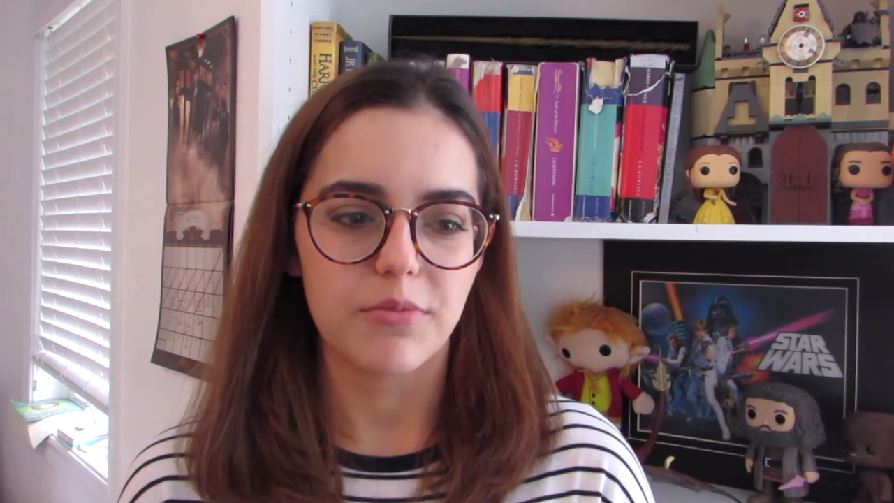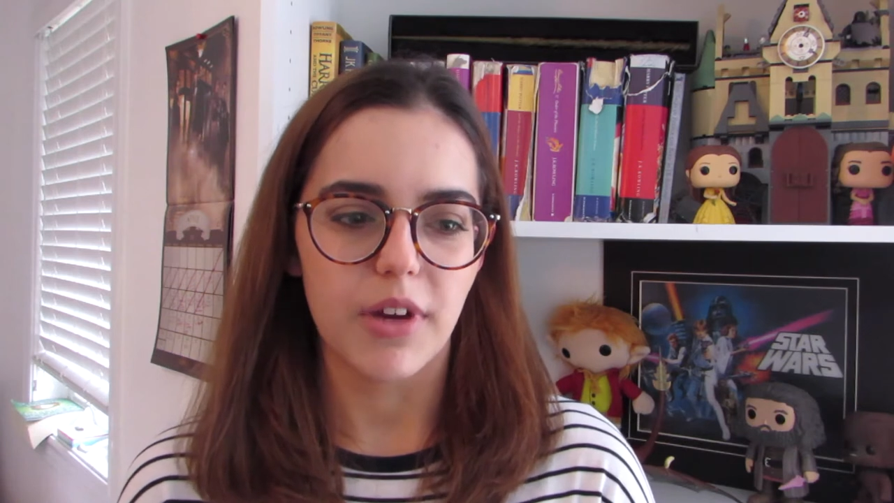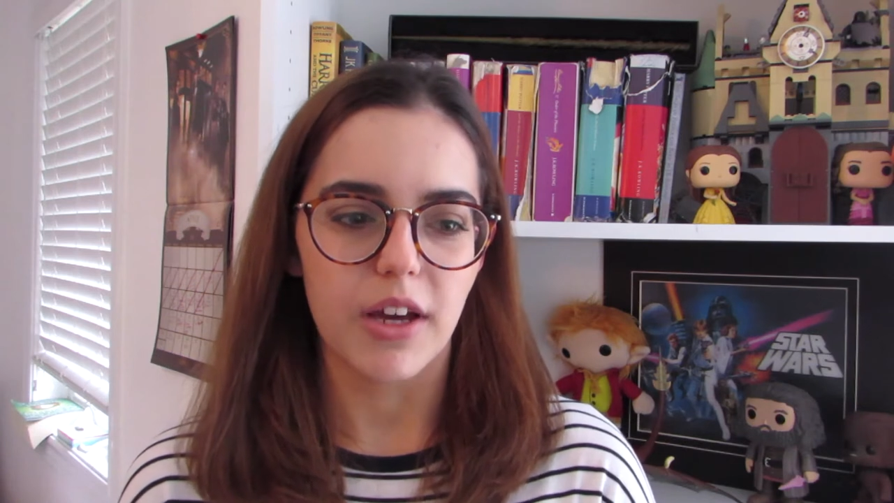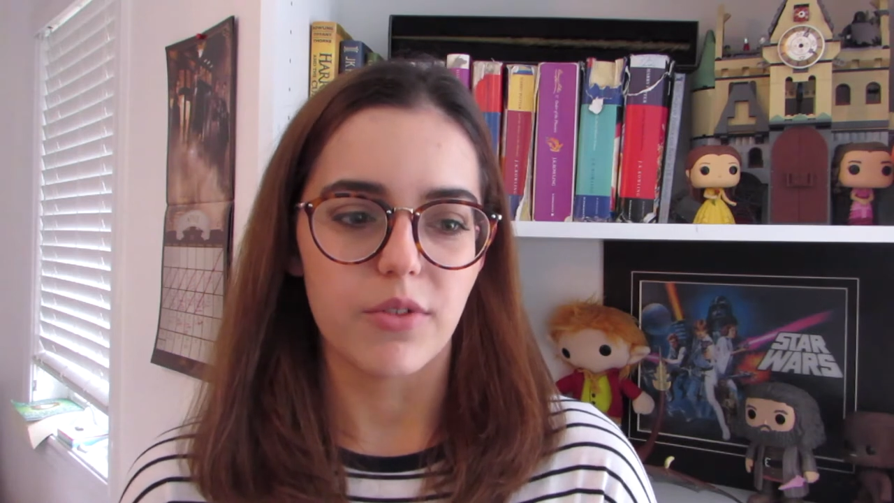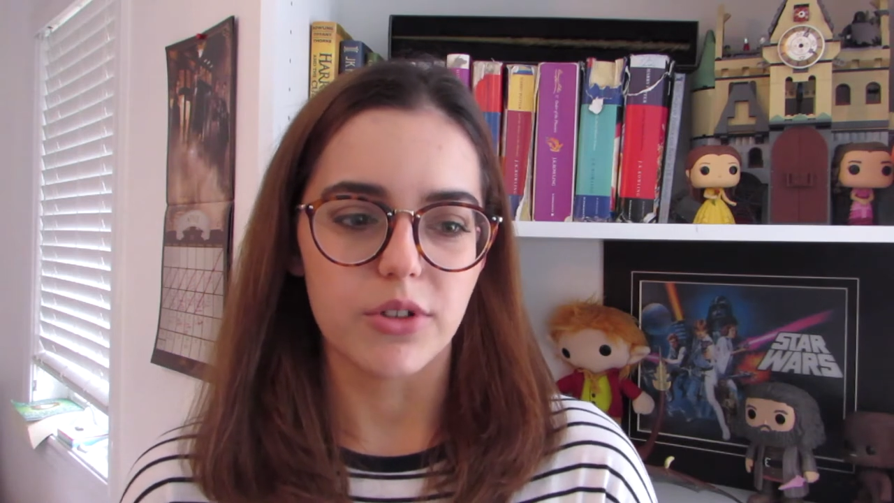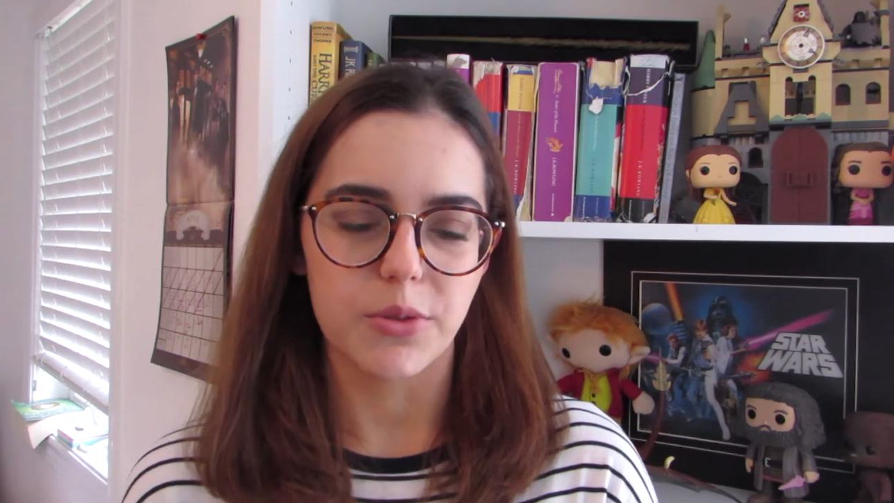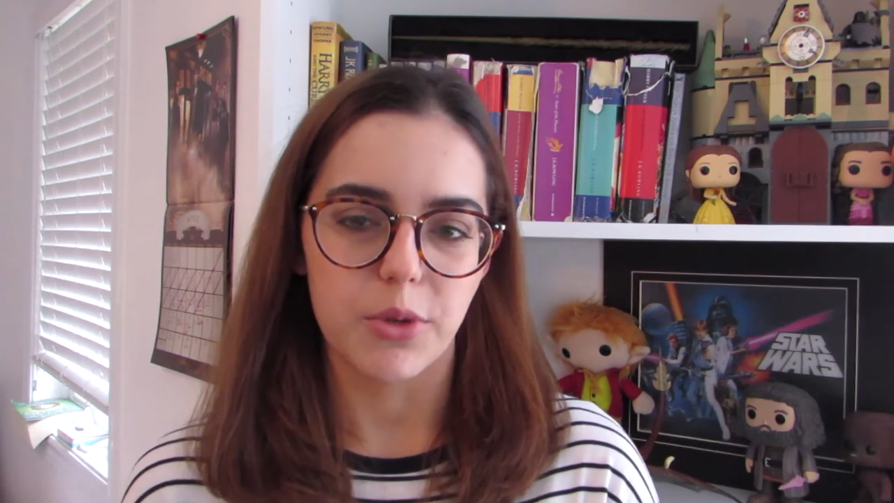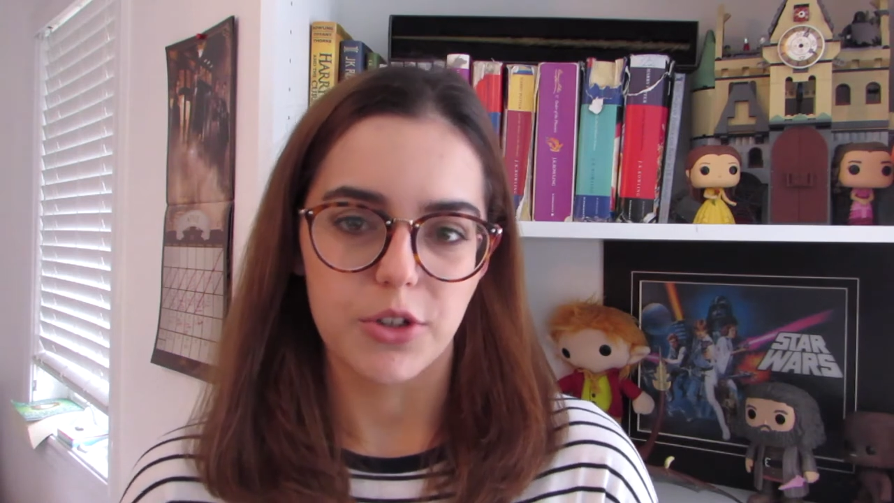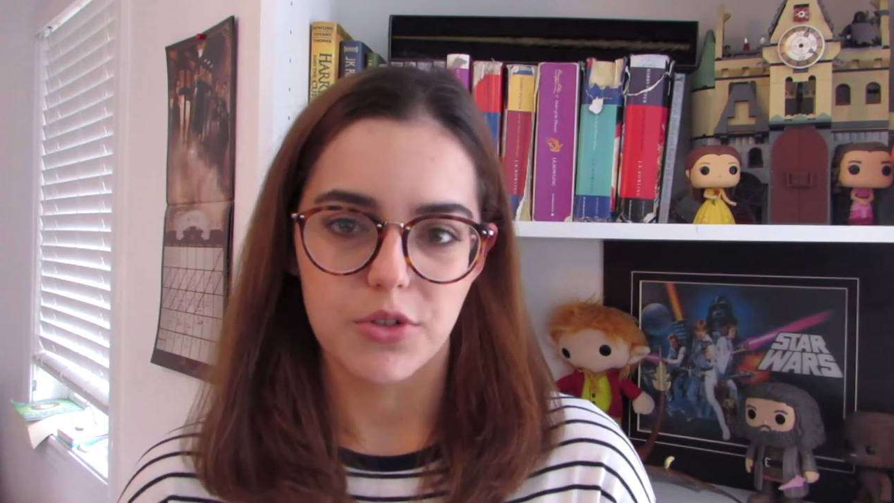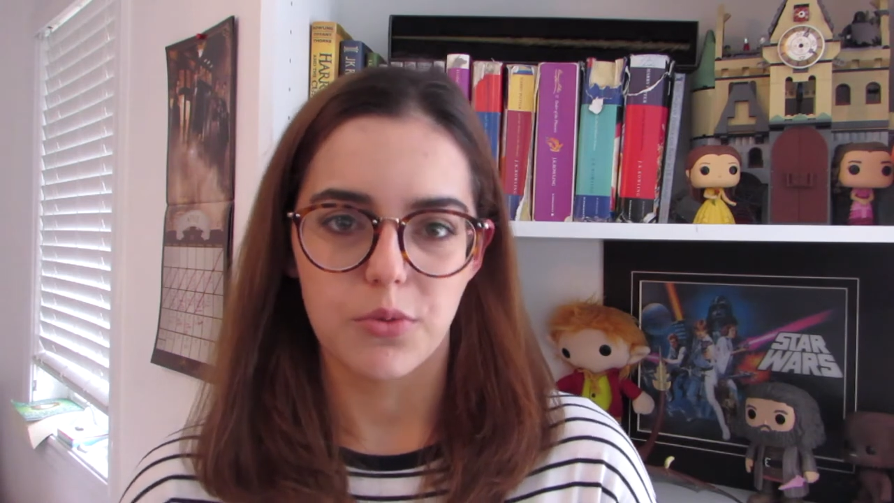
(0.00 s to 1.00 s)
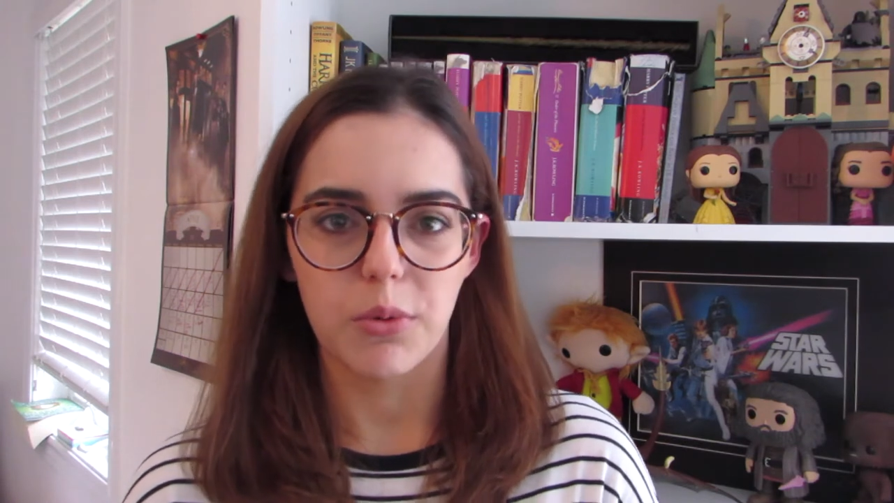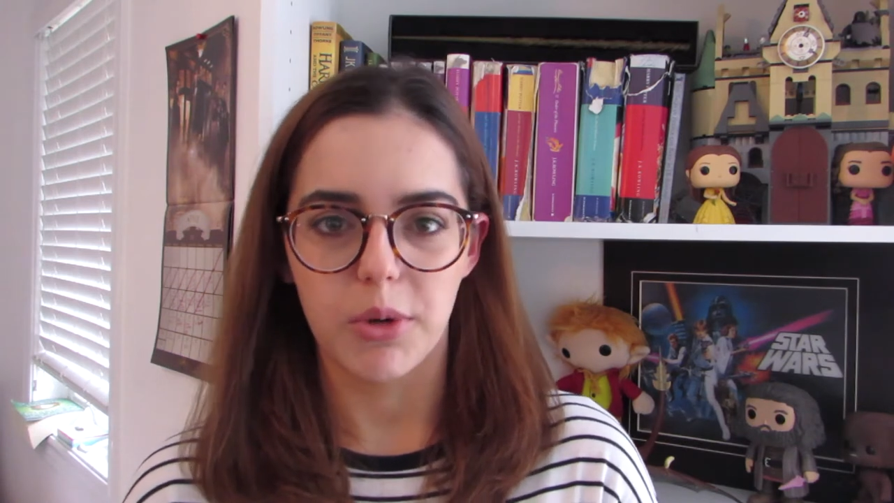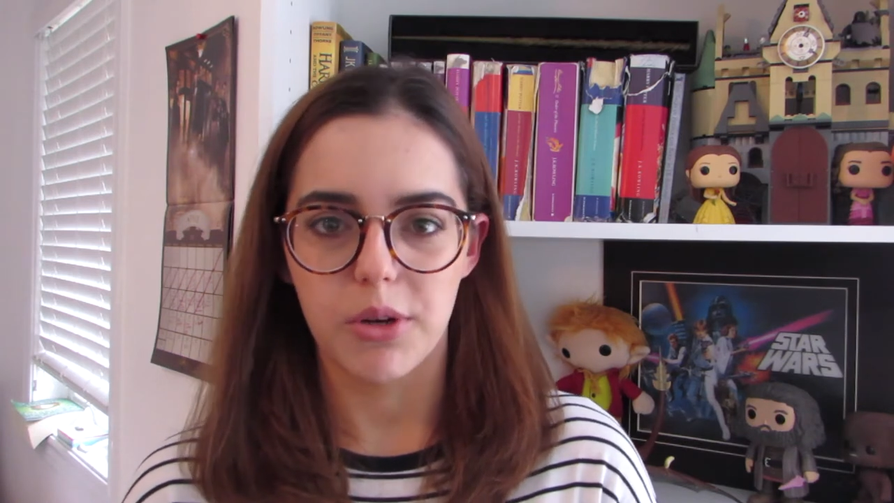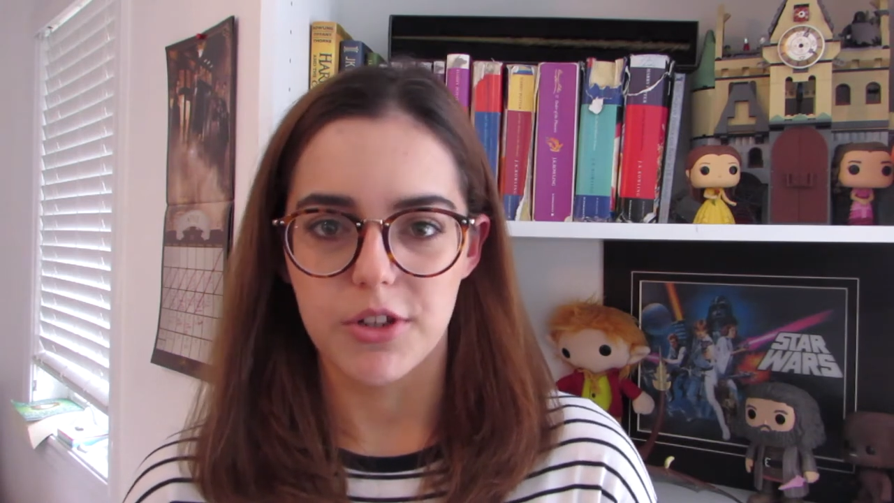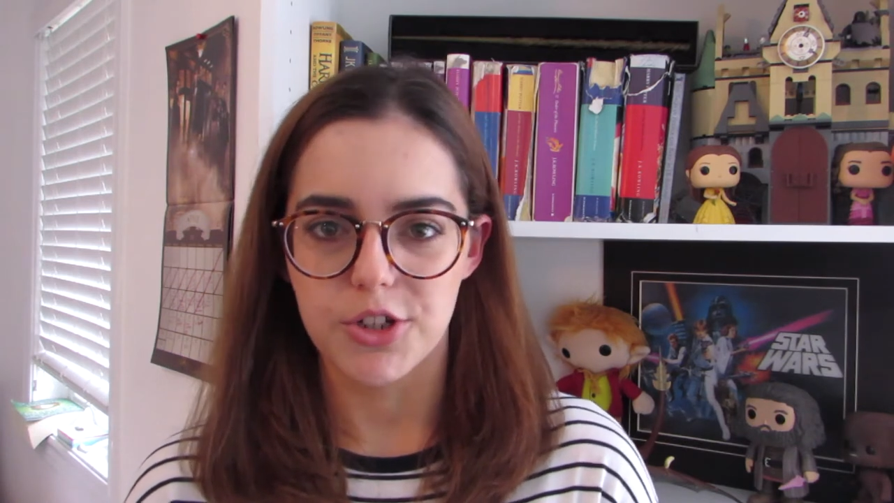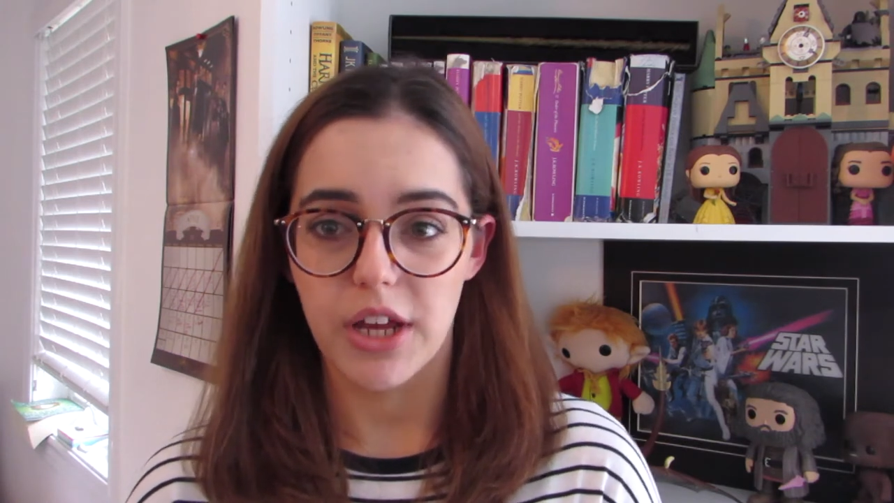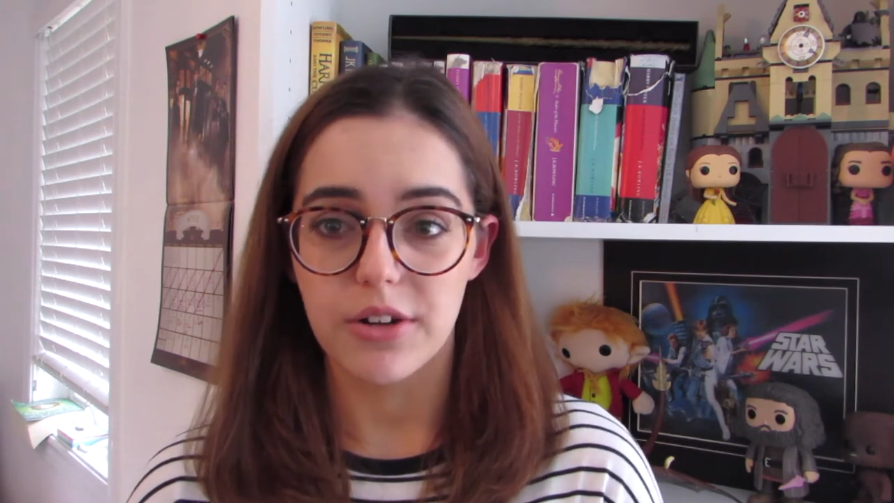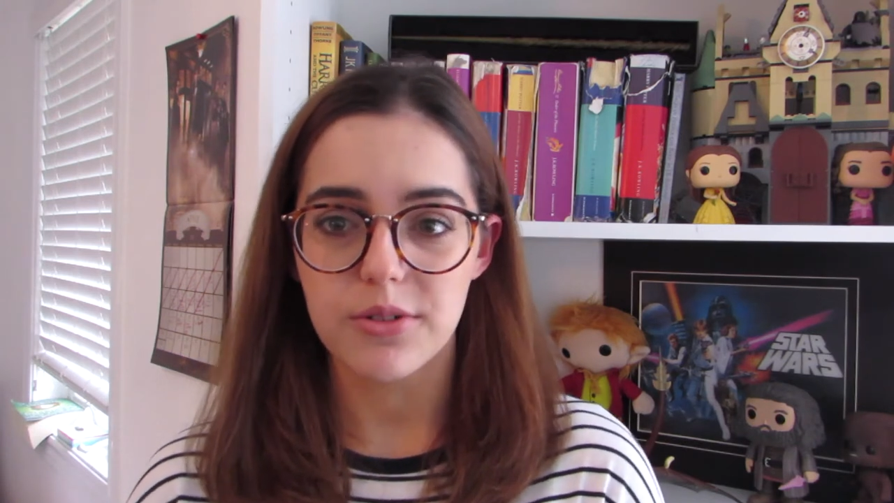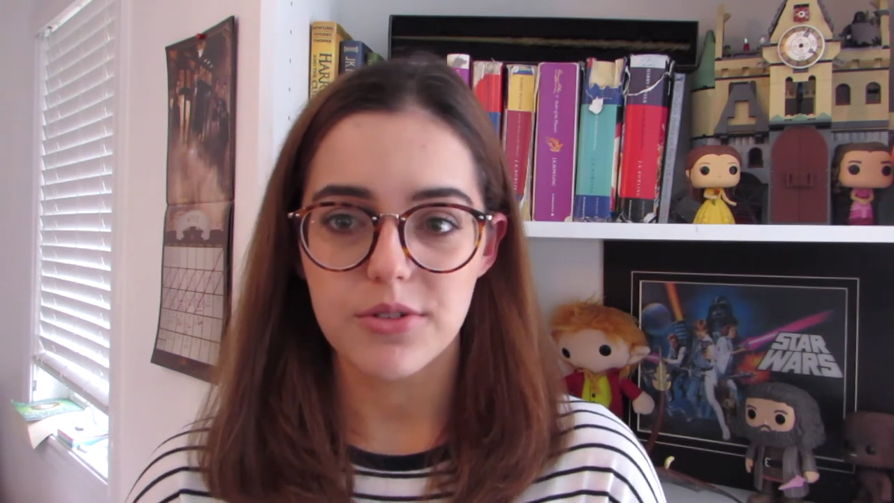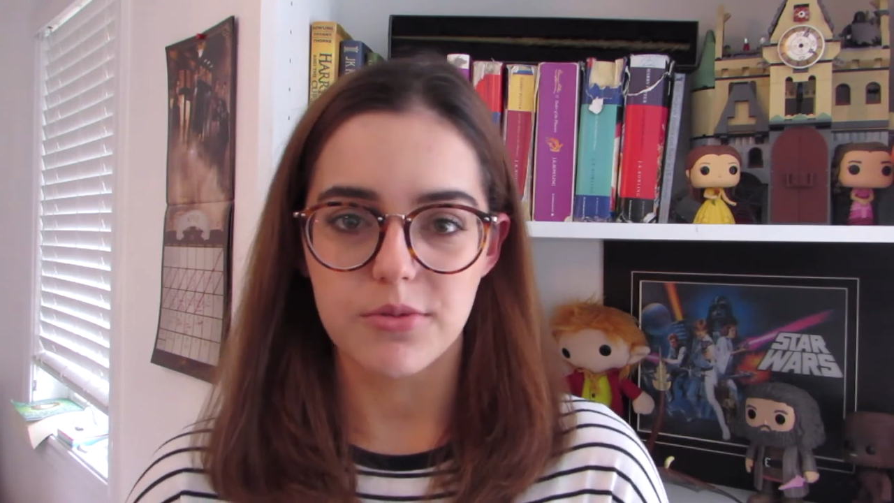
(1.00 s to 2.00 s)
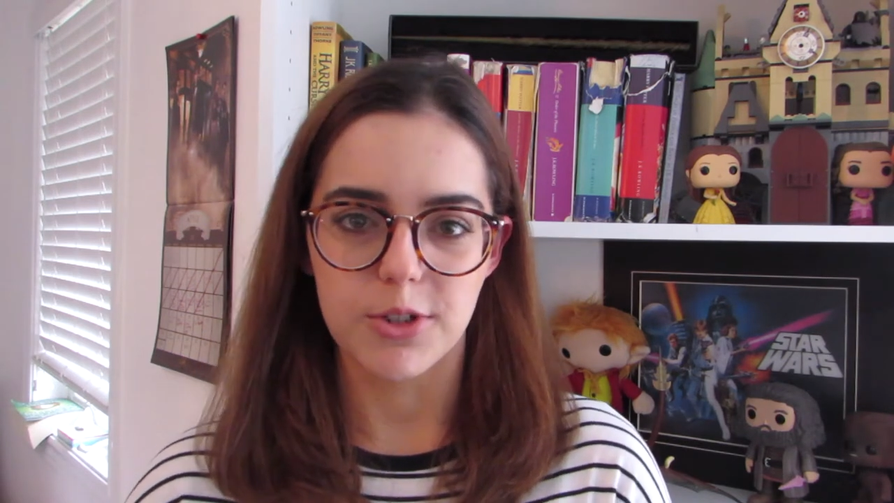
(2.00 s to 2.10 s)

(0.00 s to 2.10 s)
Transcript: I've also watched What We Do in the Shadows,